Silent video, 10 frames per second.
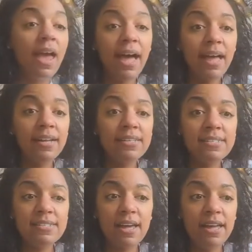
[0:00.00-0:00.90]

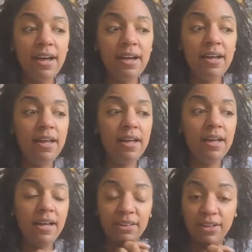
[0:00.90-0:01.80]
And
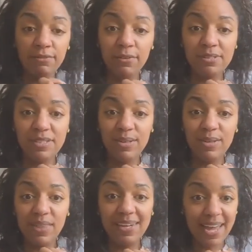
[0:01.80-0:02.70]
looking forward
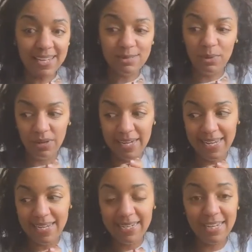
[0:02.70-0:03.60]
to the next one
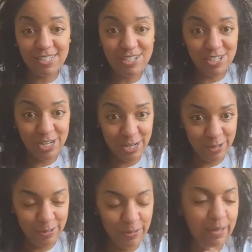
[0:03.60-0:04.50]
in
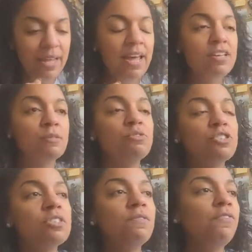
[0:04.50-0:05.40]
June. So I'm
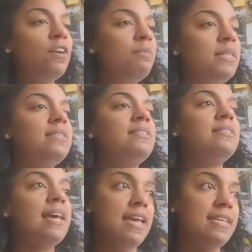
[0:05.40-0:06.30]
just confirming
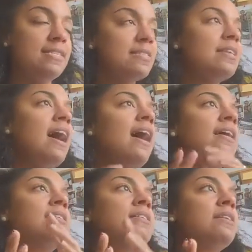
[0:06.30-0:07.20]
dates
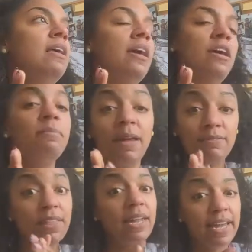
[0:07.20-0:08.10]
and paying
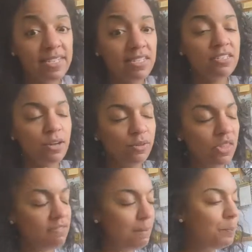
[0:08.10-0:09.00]
for the license to hold
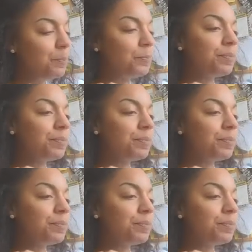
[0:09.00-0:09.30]
the event.